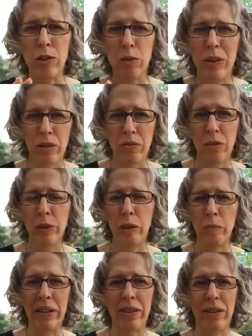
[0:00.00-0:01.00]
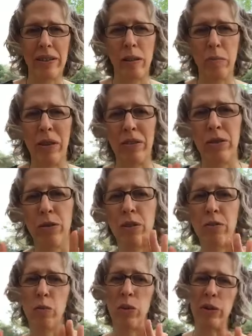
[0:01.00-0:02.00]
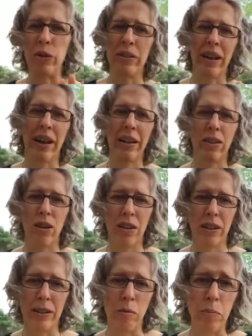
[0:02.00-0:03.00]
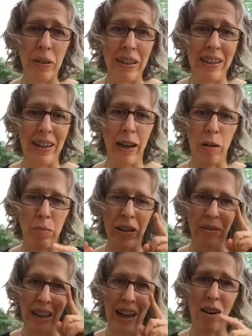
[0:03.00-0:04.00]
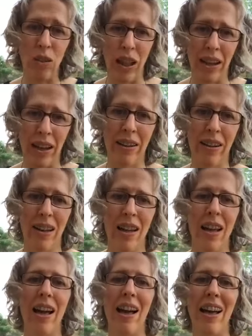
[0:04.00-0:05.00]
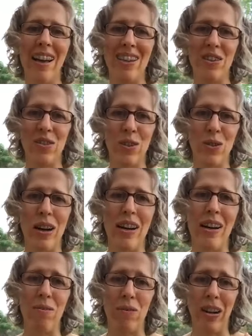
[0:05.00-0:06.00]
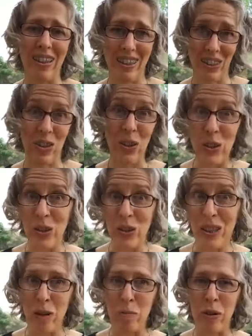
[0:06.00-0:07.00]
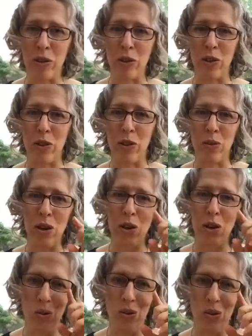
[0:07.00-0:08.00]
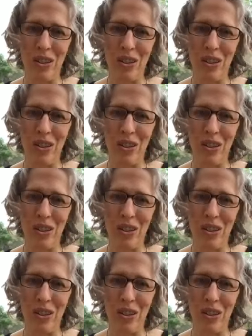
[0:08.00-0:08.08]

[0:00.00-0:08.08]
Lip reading: don't confuse anybody here because I'm hearing 2 different words. I call it a template and I'm hearing outline. And so as adults, I want to make sure we're